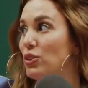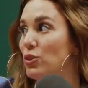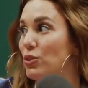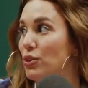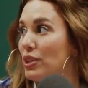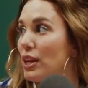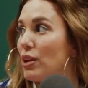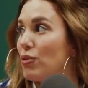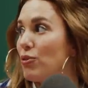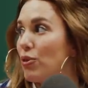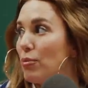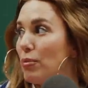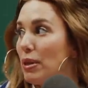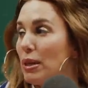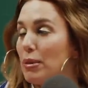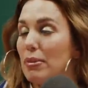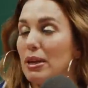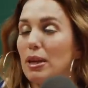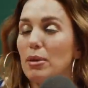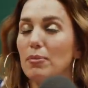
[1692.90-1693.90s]
actor thing from
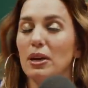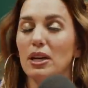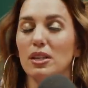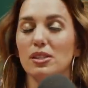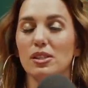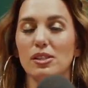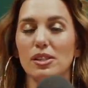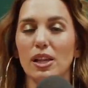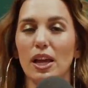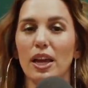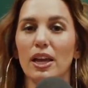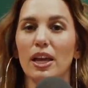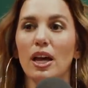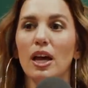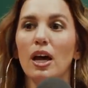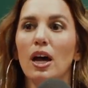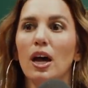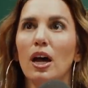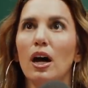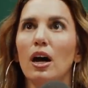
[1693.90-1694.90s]
mm-hmm. in me because it's like
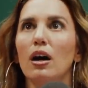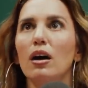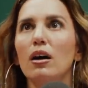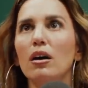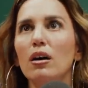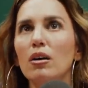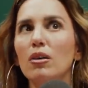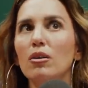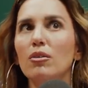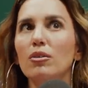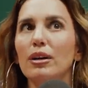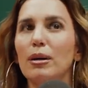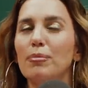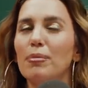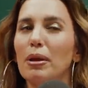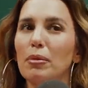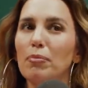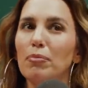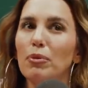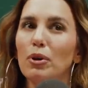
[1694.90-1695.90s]
oh,
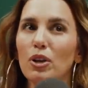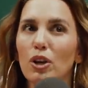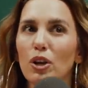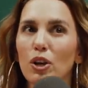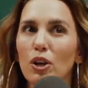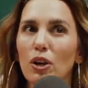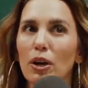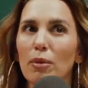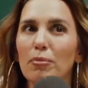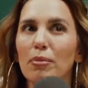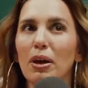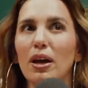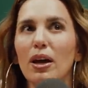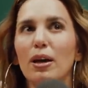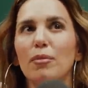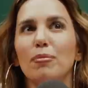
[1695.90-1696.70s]
I'm not a booker. I'm not.